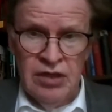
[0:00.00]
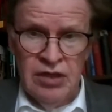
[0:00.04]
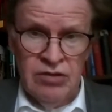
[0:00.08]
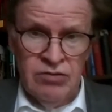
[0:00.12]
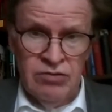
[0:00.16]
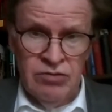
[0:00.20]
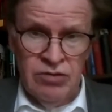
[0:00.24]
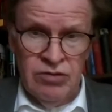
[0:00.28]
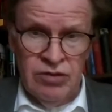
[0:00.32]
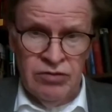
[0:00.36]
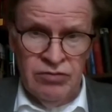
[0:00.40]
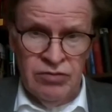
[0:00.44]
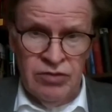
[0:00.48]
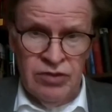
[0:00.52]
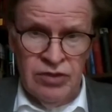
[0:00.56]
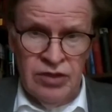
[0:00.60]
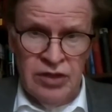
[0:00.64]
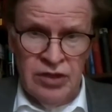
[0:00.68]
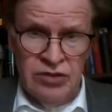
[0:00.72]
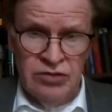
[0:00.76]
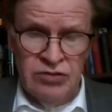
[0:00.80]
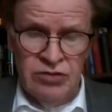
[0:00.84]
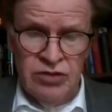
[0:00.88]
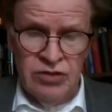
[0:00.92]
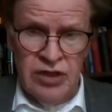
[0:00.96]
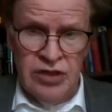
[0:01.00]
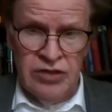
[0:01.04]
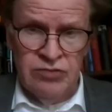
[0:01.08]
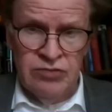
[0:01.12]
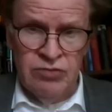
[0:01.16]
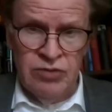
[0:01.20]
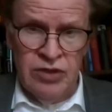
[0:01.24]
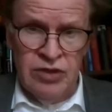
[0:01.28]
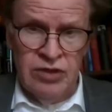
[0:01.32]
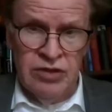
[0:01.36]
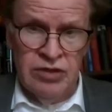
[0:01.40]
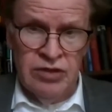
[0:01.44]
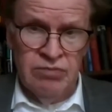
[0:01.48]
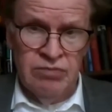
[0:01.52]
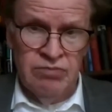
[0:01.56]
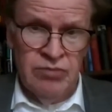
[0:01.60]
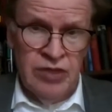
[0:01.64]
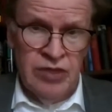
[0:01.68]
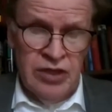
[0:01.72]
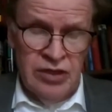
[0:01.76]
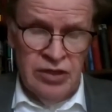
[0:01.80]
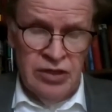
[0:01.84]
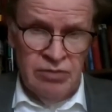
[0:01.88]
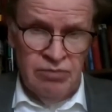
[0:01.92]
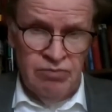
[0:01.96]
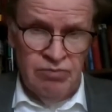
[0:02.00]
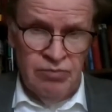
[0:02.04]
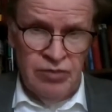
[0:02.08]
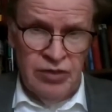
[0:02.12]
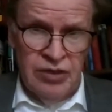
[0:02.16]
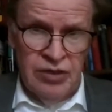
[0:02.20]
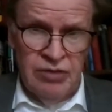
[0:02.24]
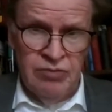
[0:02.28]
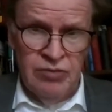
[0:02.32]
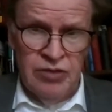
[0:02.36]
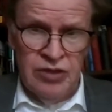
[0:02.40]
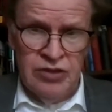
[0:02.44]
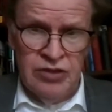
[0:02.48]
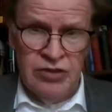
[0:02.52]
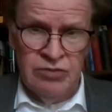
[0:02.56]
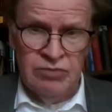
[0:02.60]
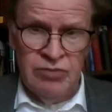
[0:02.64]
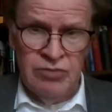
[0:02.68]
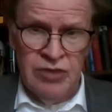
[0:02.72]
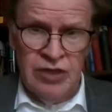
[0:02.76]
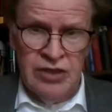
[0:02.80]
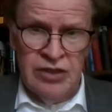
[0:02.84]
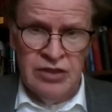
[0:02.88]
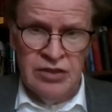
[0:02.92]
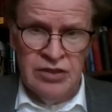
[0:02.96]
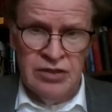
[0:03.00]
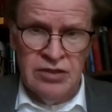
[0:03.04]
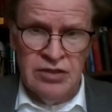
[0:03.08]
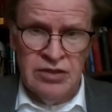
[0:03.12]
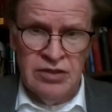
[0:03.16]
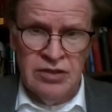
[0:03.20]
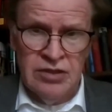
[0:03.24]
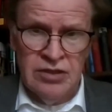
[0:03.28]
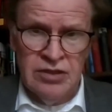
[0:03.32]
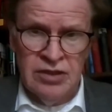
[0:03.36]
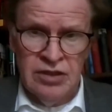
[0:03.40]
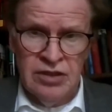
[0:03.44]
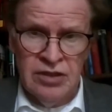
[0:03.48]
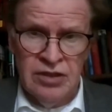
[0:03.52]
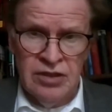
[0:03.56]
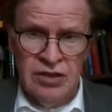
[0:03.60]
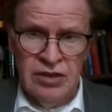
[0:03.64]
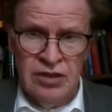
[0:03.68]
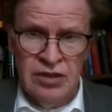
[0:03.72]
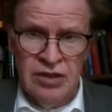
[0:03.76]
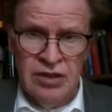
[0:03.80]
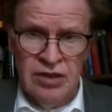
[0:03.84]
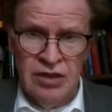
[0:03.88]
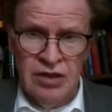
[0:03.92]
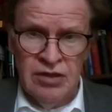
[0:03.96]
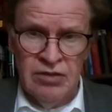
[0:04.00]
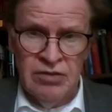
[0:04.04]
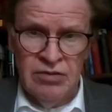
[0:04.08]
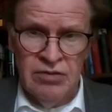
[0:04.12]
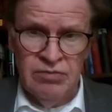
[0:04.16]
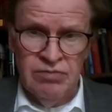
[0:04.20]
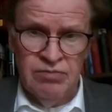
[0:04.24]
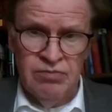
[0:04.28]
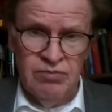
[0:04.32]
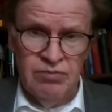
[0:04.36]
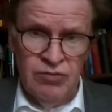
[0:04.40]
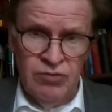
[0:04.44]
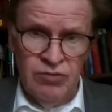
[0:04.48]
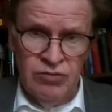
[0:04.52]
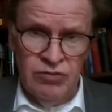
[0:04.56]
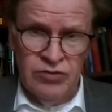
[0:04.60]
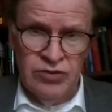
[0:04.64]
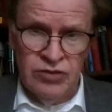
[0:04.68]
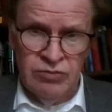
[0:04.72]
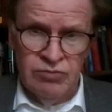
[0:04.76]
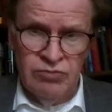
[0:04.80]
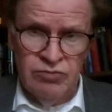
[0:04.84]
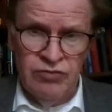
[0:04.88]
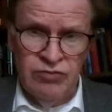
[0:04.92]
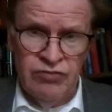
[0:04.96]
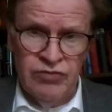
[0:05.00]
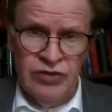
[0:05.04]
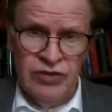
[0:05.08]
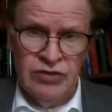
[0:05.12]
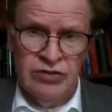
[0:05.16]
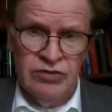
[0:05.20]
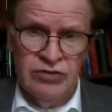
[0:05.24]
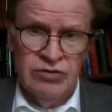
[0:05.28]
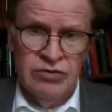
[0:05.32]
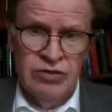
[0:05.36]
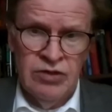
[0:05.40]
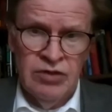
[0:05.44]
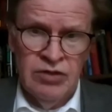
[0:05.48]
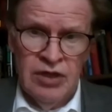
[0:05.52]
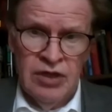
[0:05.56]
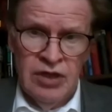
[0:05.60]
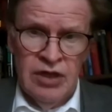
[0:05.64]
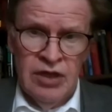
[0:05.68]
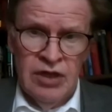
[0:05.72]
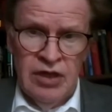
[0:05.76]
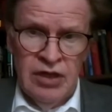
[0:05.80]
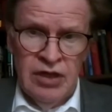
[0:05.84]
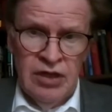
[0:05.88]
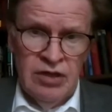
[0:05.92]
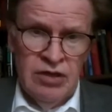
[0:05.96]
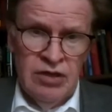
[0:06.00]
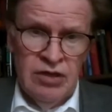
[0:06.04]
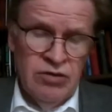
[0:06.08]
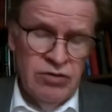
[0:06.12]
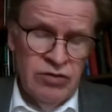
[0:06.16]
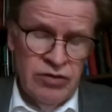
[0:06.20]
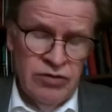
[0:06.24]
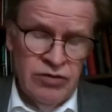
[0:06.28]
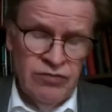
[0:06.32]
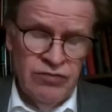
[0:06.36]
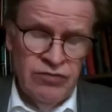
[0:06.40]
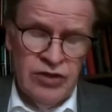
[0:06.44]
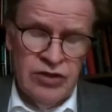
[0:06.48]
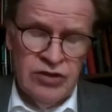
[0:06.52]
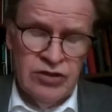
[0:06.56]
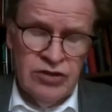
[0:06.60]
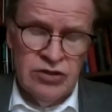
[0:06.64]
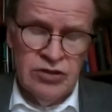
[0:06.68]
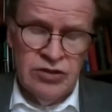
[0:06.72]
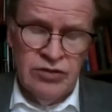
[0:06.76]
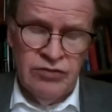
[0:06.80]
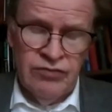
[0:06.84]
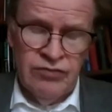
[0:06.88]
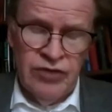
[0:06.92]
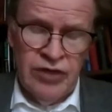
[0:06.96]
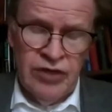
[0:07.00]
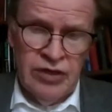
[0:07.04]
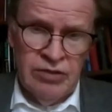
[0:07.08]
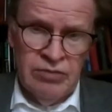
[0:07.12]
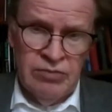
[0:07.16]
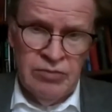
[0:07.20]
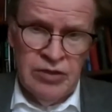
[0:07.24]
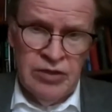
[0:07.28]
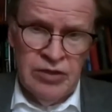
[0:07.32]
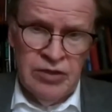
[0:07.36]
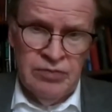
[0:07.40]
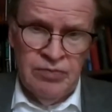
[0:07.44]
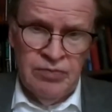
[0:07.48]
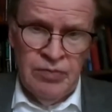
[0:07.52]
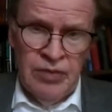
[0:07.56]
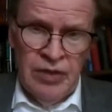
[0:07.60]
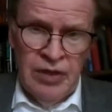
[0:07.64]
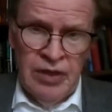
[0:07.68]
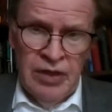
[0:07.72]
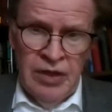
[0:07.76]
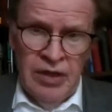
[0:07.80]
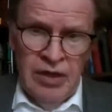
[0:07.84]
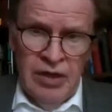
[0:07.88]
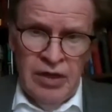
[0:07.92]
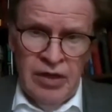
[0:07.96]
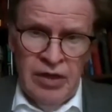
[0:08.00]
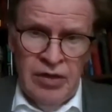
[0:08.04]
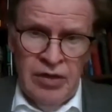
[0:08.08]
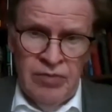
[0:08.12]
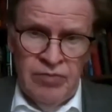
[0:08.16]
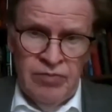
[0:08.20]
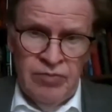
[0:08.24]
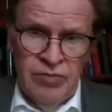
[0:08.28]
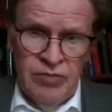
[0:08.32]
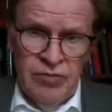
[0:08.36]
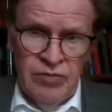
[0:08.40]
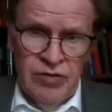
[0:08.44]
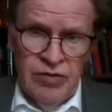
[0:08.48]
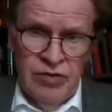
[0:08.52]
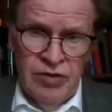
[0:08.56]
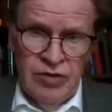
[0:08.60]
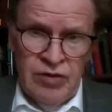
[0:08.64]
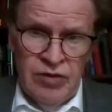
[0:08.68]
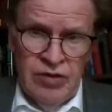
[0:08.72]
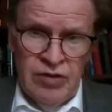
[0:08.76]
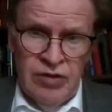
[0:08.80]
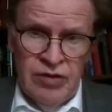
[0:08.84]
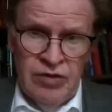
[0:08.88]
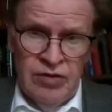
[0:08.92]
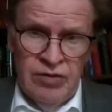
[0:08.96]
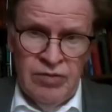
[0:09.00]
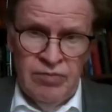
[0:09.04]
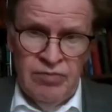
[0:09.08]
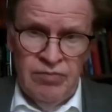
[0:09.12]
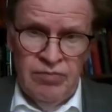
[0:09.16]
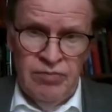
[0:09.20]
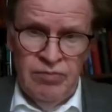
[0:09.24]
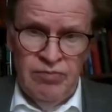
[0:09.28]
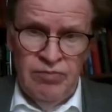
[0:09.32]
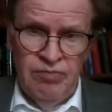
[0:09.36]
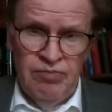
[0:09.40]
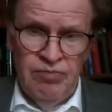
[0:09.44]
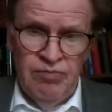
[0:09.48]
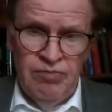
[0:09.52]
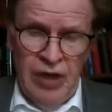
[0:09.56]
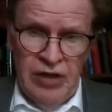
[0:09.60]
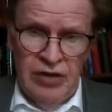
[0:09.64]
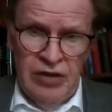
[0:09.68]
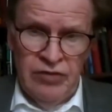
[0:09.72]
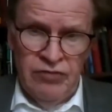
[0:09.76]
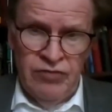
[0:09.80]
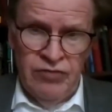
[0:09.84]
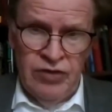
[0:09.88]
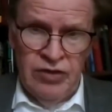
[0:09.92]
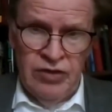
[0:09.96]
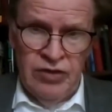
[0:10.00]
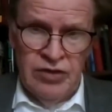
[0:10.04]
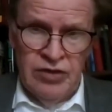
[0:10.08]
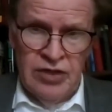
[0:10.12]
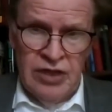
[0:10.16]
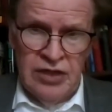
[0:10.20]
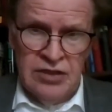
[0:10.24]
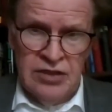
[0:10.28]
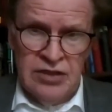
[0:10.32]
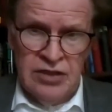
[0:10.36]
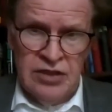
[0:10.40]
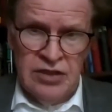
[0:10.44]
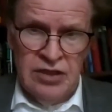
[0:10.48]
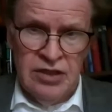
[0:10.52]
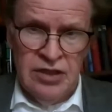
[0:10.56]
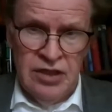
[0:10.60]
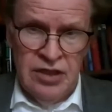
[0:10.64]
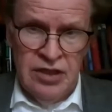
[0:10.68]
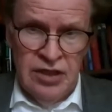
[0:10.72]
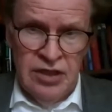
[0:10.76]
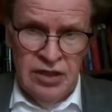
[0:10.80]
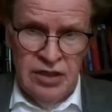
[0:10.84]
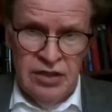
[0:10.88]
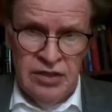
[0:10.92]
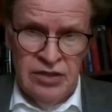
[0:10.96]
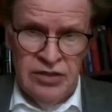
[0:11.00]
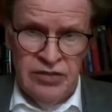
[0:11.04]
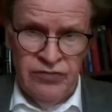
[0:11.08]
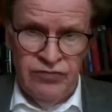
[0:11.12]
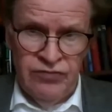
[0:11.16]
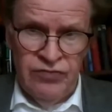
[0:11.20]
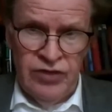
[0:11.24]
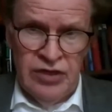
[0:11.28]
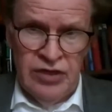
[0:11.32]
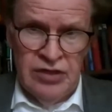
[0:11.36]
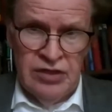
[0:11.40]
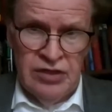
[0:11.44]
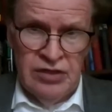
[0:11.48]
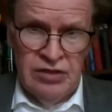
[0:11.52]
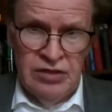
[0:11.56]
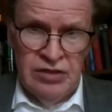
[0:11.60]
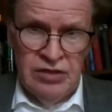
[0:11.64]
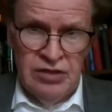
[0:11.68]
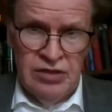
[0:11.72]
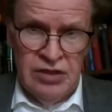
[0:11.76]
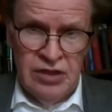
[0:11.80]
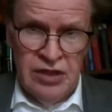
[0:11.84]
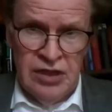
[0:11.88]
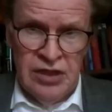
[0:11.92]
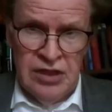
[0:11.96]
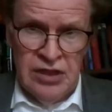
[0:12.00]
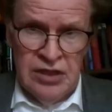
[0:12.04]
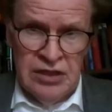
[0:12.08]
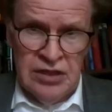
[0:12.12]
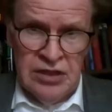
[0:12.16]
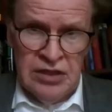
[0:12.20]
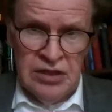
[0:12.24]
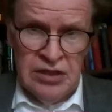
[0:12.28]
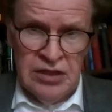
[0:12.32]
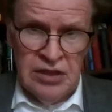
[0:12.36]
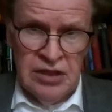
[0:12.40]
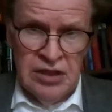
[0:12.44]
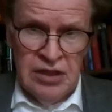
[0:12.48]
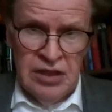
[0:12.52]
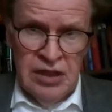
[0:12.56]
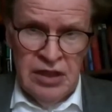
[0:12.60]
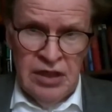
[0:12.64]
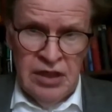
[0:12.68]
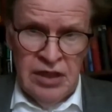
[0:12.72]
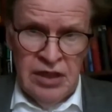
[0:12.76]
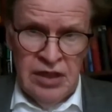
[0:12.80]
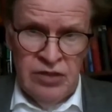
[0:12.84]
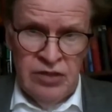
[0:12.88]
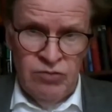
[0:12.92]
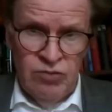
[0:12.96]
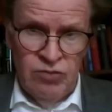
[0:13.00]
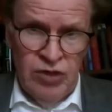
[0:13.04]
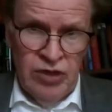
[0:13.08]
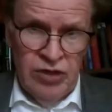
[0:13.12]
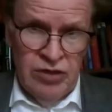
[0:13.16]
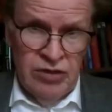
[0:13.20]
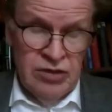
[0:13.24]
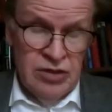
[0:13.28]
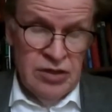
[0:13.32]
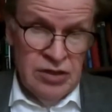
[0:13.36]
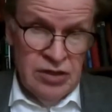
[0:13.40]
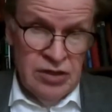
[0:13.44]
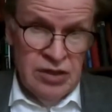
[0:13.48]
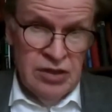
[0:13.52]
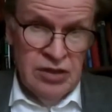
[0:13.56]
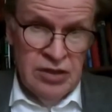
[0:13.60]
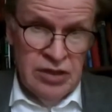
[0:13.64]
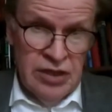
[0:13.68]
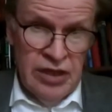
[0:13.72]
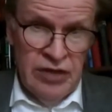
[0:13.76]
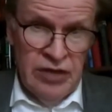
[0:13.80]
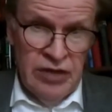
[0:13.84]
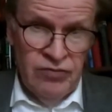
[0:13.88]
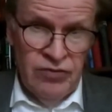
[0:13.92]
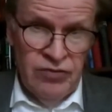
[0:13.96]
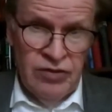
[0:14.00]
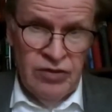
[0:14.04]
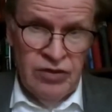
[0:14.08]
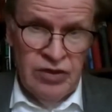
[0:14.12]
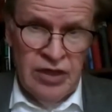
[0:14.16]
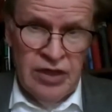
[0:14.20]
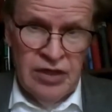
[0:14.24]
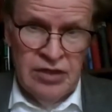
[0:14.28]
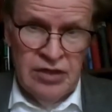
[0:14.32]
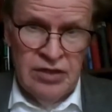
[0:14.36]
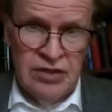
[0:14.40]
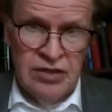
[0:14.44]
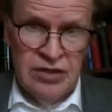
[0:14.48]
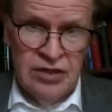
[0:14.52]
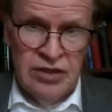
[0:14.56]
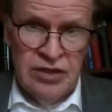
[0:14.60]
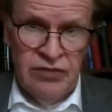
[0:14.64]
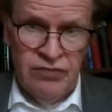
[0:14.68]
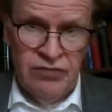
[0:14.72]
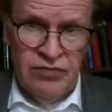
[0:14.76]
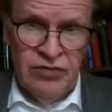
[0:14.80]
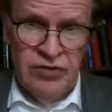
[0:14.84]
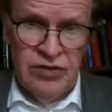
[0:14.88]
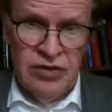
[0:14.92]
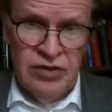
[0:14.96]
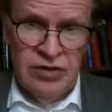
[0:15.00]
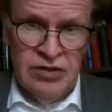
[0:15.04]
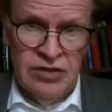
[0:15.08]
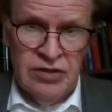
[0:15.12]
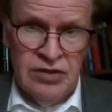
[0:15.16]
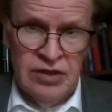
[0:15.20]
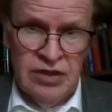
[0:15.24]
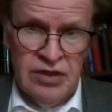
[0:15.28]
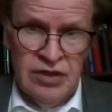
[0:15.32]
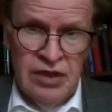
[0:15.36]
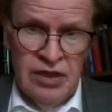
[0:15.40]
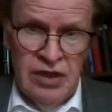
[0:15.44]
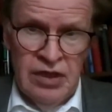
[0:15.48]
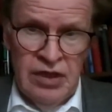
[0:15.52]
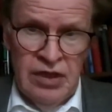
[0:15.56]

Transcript: throughout the industrialized world, and many big emerging markets are also moving to a lower inflation environment. The Bank of England has a clearly defined task in a way that it didn't have in the 1970s.